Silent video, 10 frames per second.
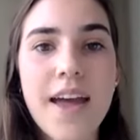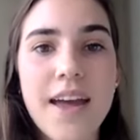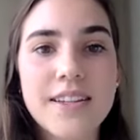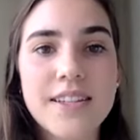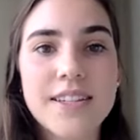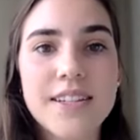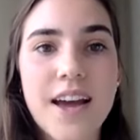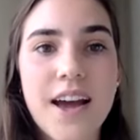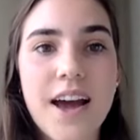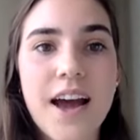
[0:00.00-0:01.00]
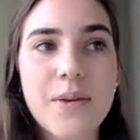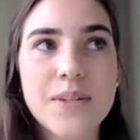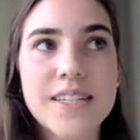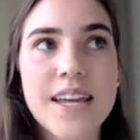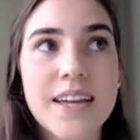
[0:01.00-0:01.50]
And I
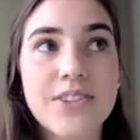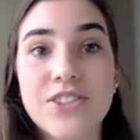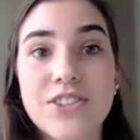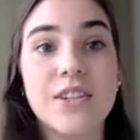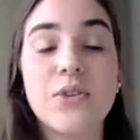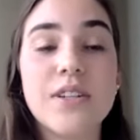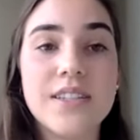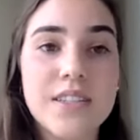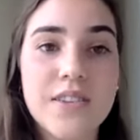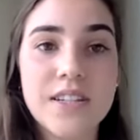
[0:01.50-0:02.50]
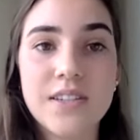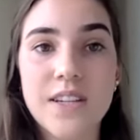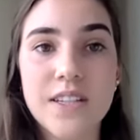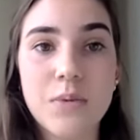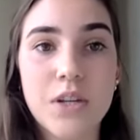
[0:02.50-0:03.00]
would say it just decreases
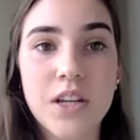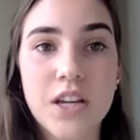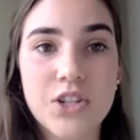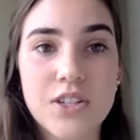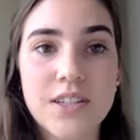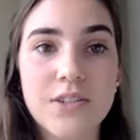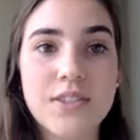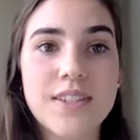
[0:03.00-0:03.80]
face-to-face communication skills.